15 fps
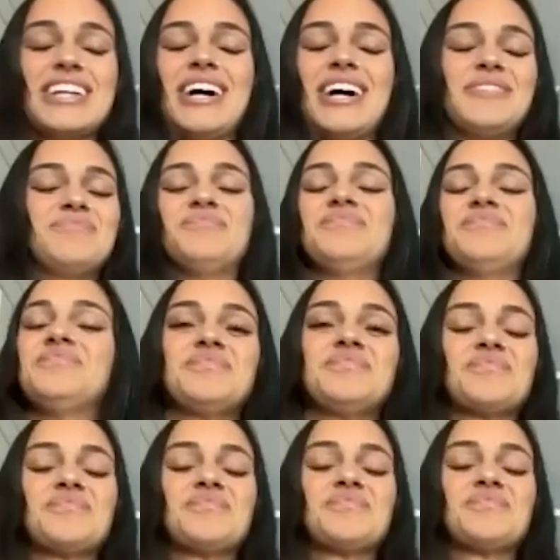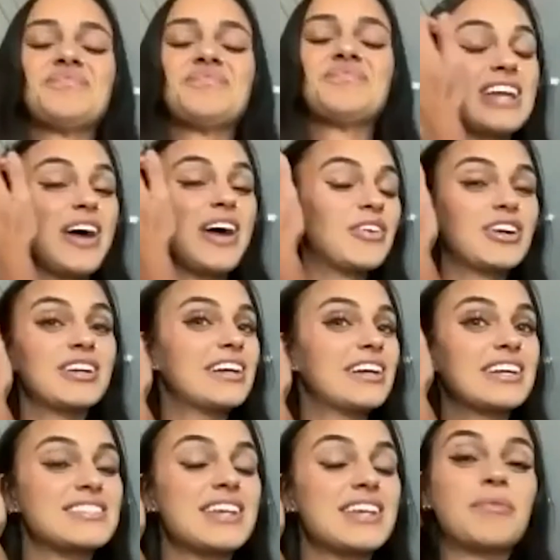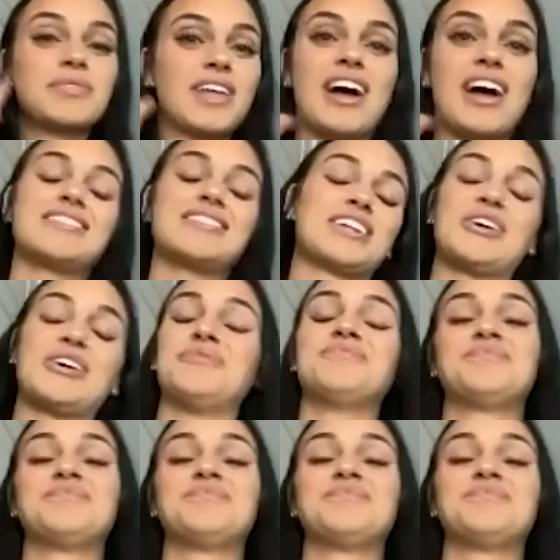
Yeah. Oh my God. But I would never accept that. No.